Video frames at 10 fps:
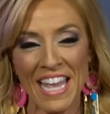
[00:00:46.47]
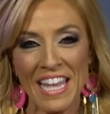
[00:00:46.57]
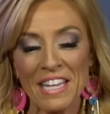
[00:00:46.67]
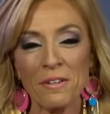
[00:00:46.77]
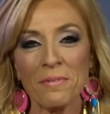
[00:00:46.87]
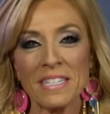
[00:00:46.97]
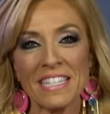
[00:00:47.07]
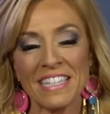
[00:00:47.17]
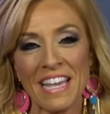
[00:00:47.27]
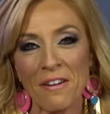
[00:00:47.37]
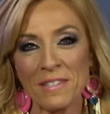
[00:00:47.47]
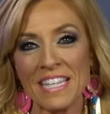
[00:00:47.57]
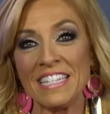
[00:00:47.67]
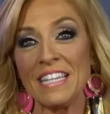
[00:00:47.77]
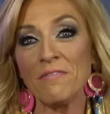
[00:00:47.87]
You know, recently I was
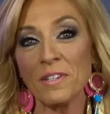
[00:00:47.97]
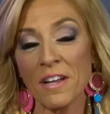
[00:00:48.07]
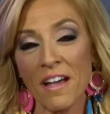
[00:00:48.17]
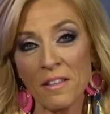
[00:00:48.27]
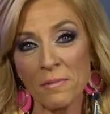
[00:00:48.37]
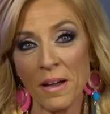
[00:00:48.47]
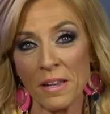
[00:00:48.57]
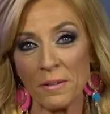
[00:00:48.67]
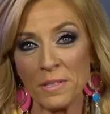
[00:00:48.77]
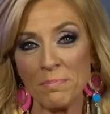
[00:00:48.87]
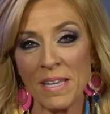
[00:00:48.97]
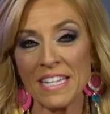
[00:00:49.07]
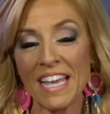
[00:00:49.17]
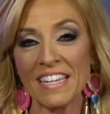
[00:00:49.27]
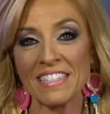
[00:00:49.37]
in Denver, Colorado,
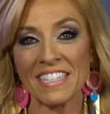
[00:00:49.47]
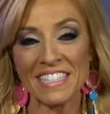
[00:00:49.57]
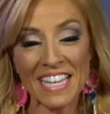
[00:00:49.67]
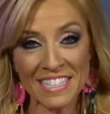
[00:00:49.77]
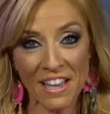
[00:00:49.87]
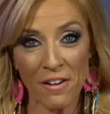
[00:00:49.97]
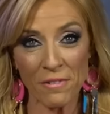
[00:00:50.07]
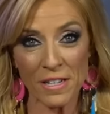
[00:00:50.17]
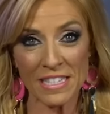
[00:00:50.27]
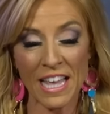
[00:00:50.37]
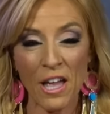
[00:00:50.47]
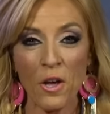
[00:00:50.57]
speaking at a success conference